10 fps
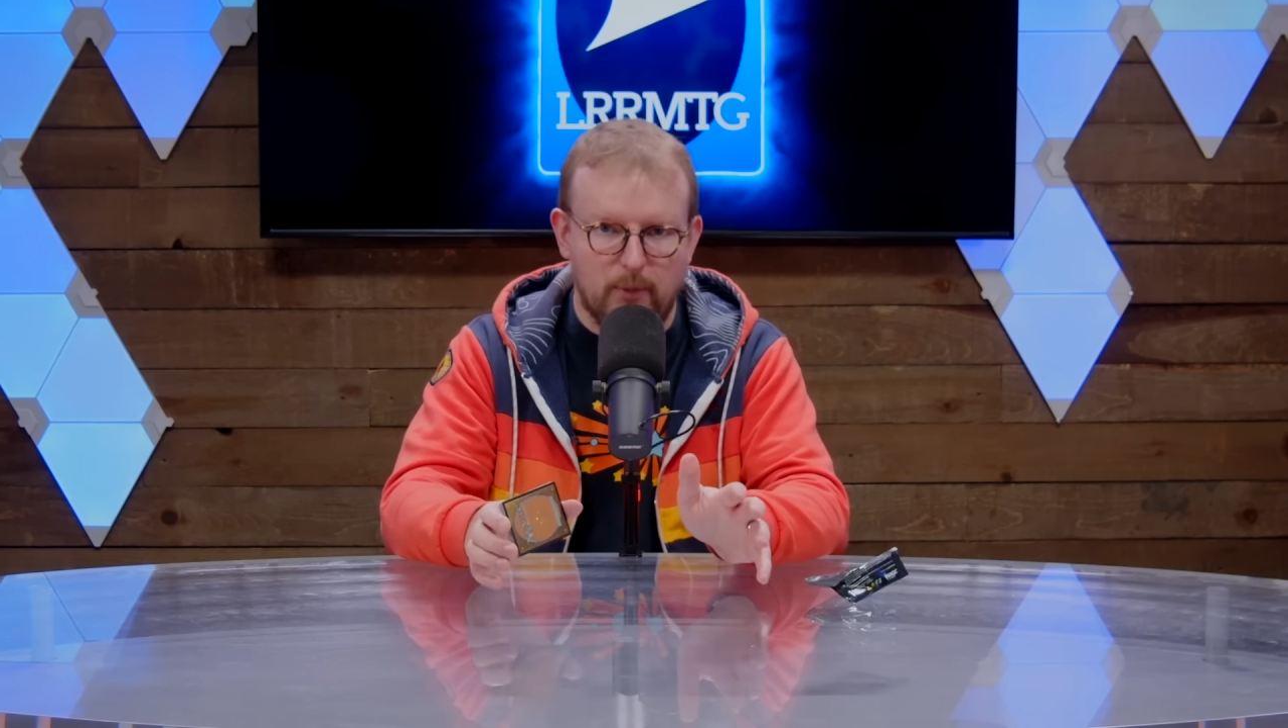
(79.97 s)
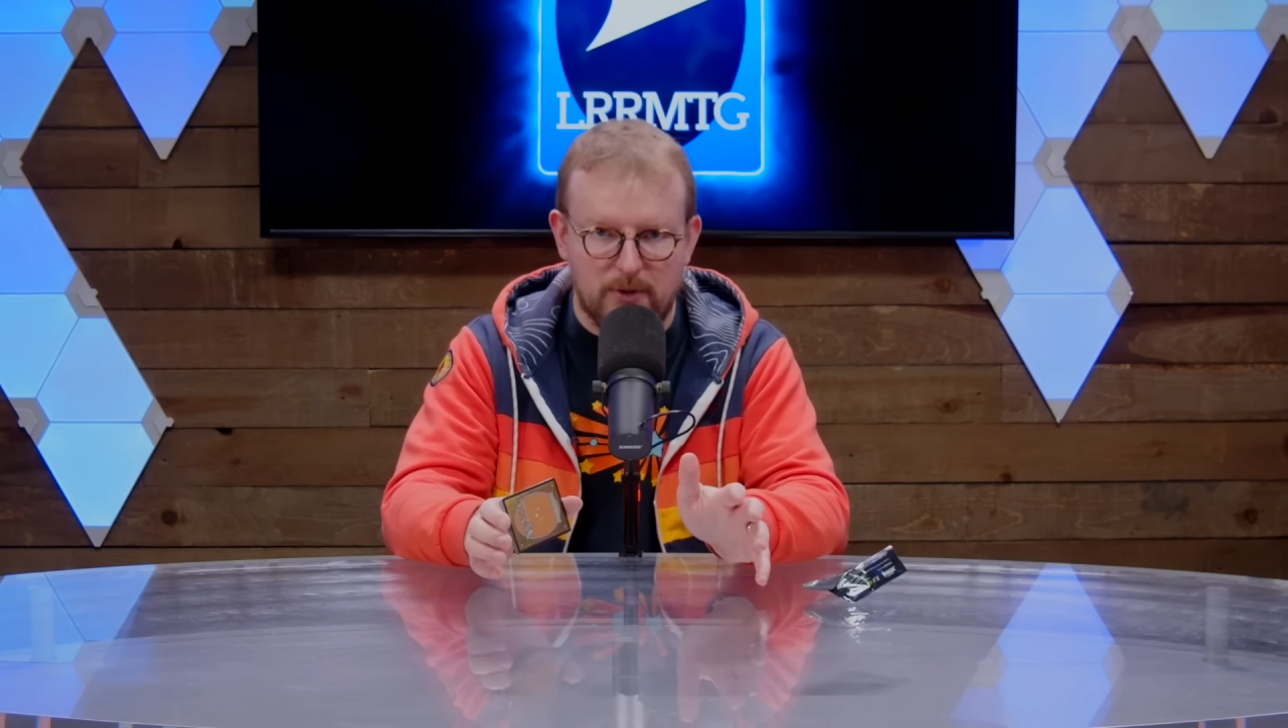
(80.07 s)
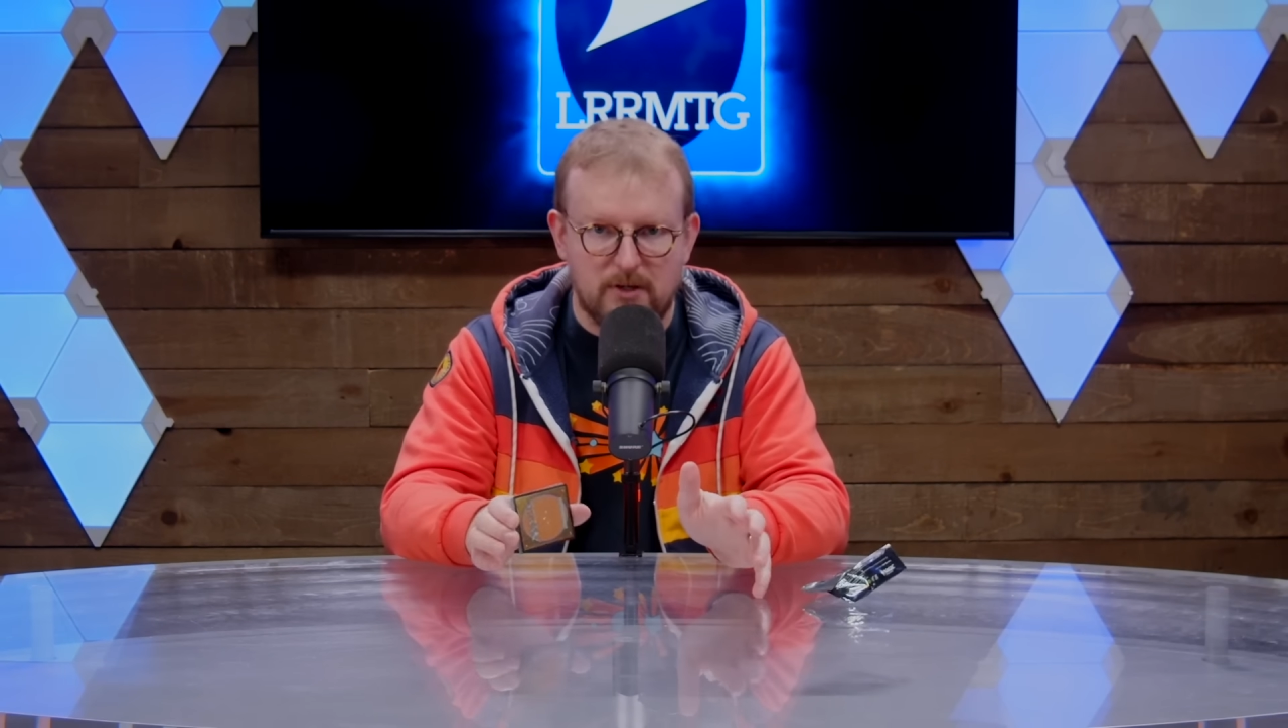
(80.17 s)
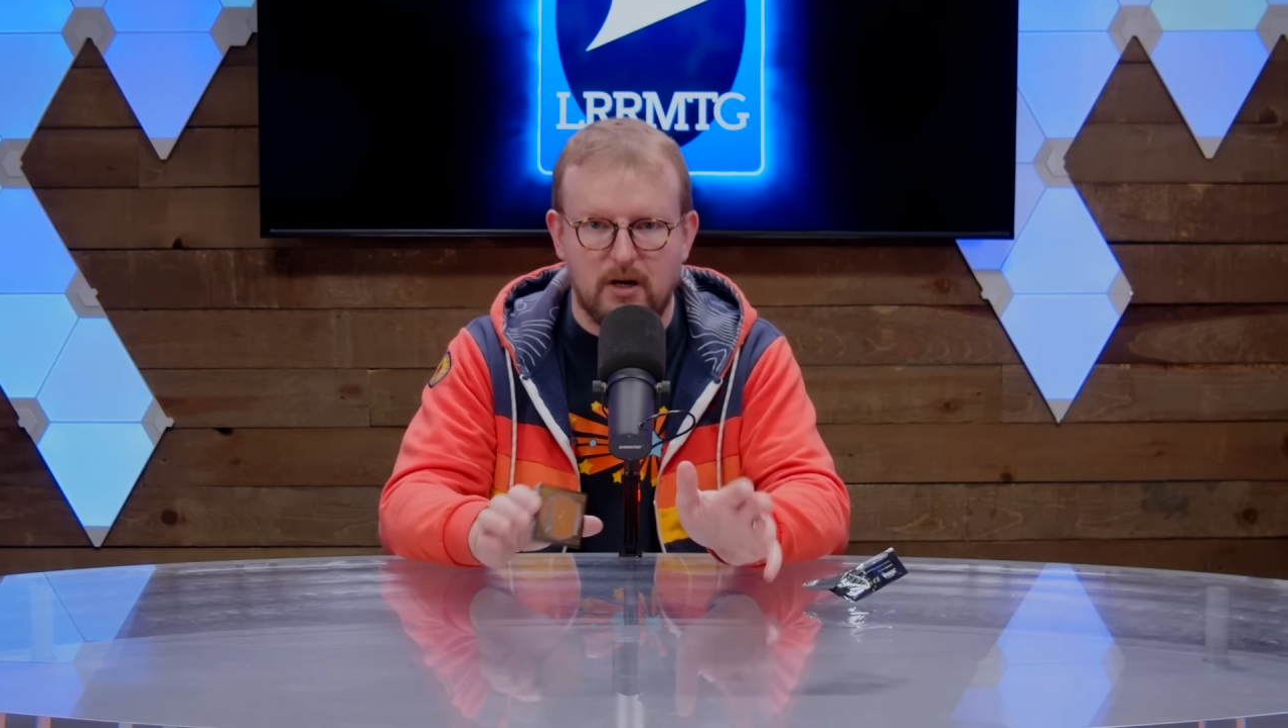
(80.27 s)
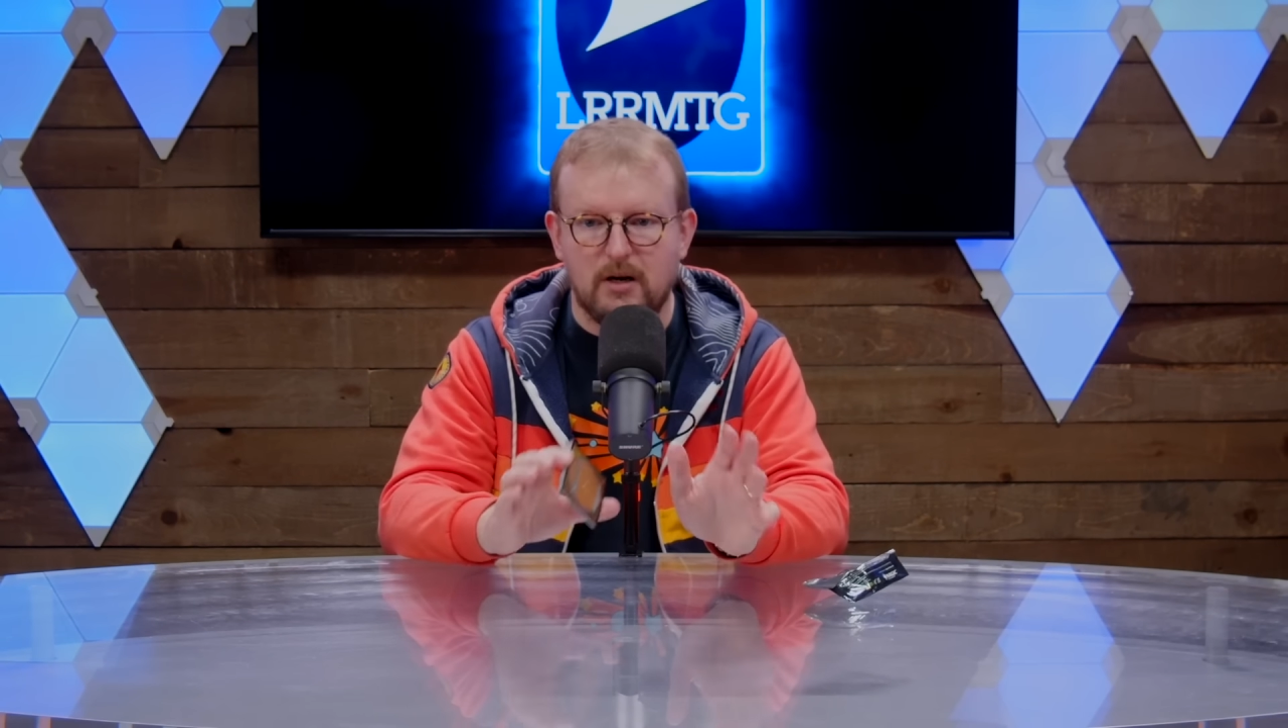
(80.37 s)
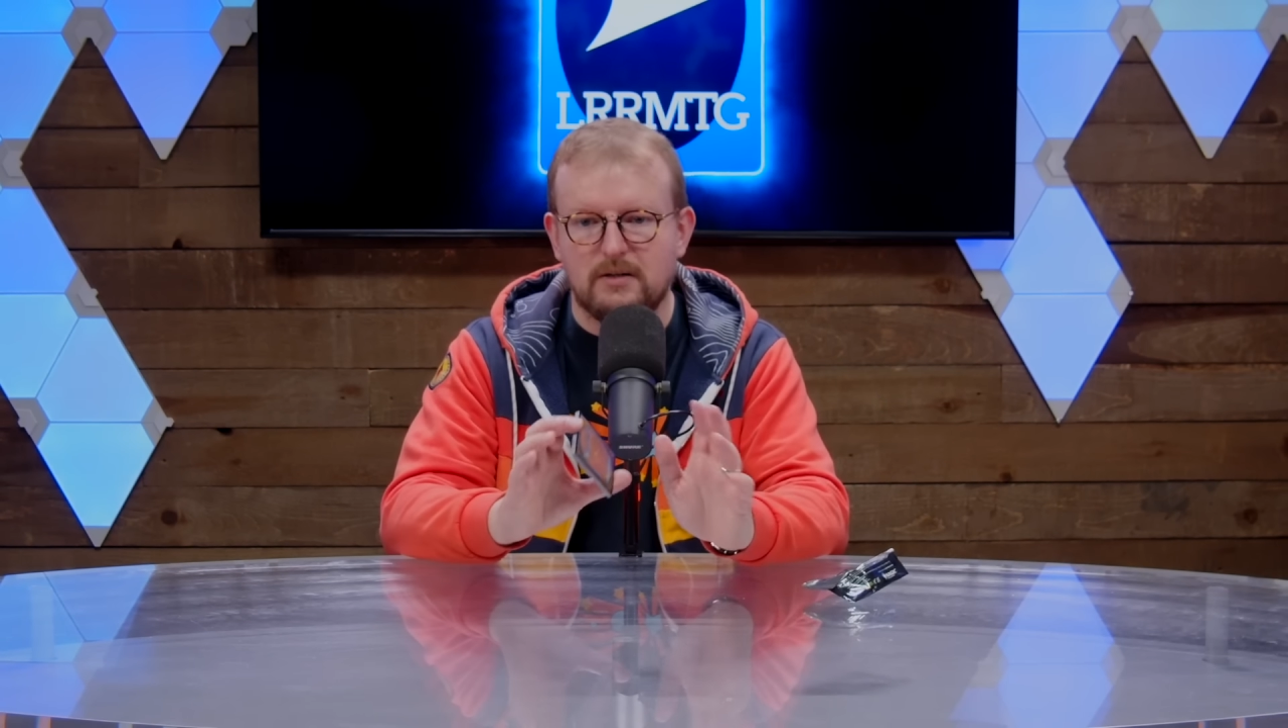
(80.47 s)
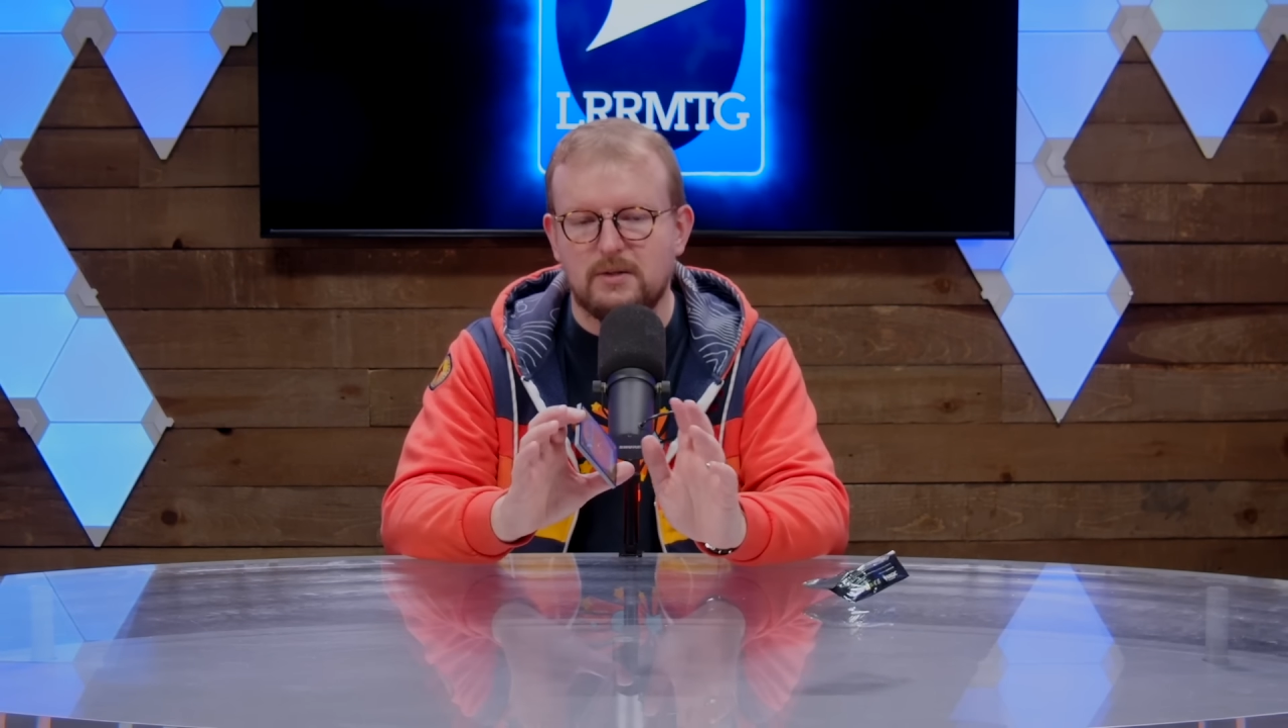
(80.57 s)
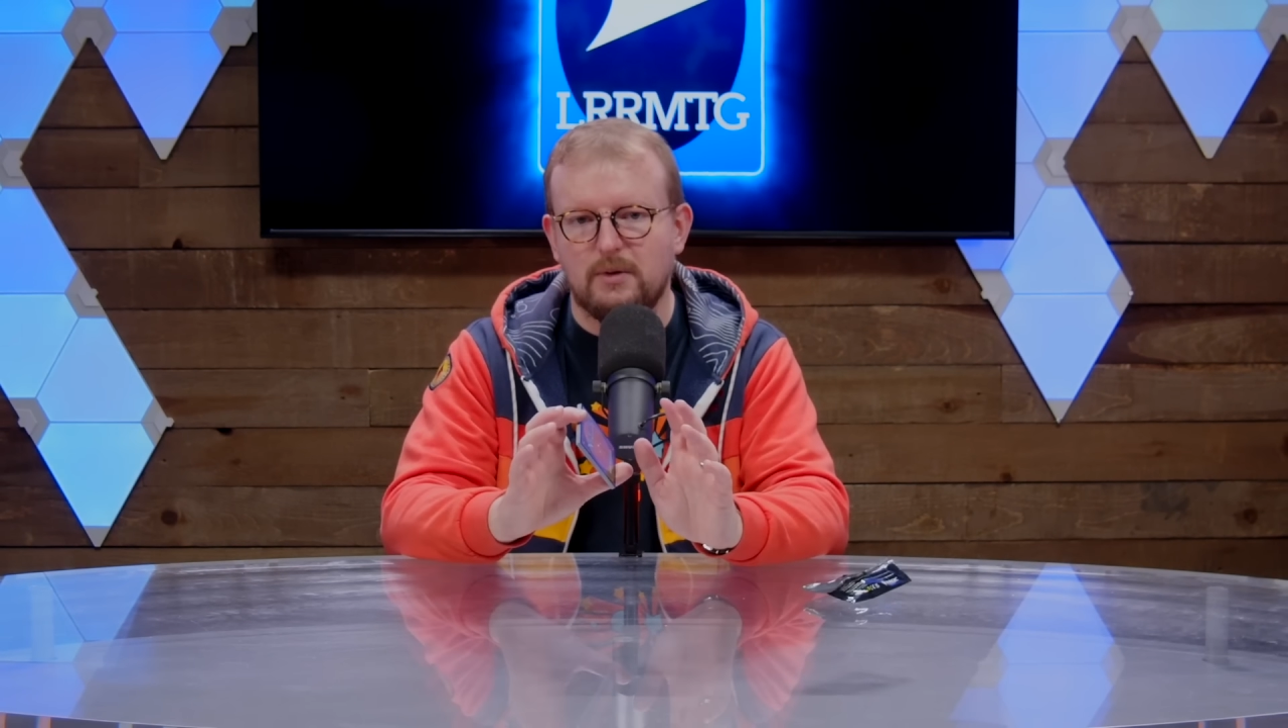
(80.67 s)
border cards